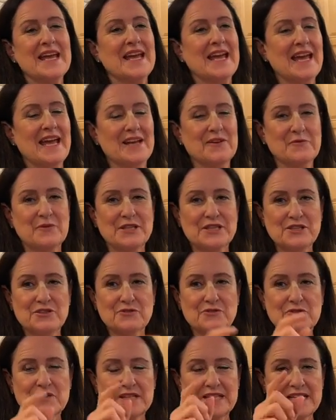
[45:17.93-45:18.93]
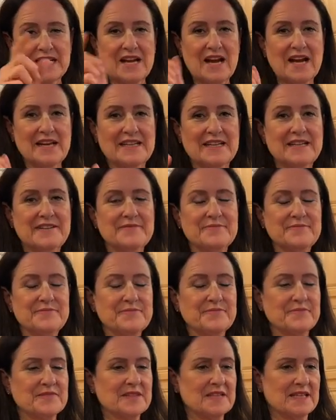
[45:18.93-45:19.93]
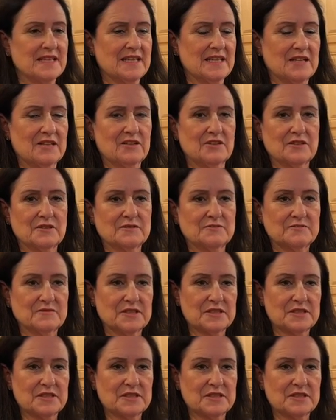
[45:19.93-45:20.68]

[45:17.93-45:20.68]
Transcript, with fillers: And when you click on it, it'll,